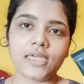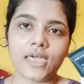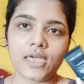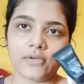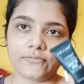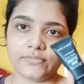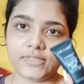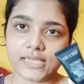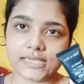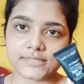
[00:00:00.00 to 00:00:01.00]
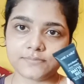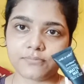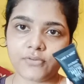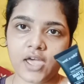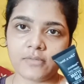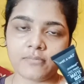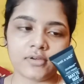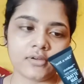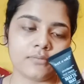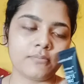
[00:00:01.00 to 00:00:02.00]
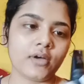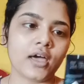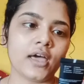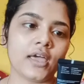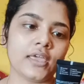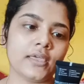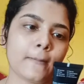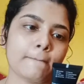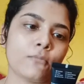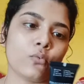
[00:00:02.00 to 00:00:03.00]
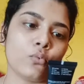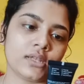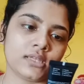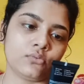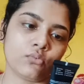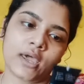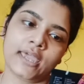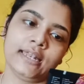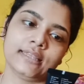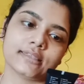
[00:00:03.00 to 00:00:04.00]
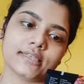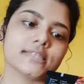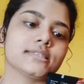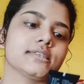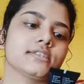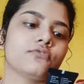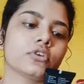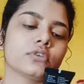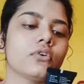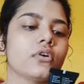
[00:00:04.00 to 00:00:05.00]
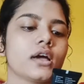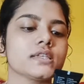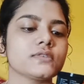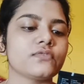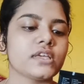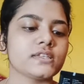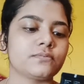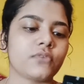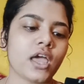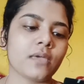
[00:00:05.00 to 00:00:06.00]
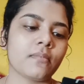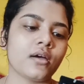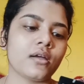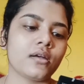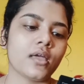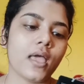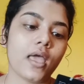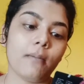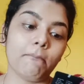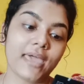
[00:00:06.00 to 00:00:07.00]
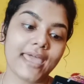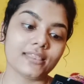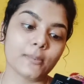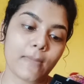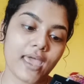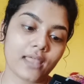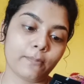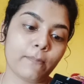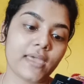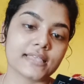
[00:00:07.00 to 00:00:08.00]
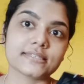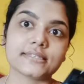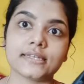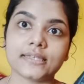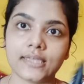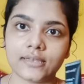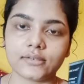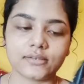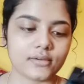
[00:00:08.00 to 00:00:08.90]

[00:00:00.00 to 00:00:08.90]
have this primer by Wet n Wild. This is photo focus face primer matte base day tint.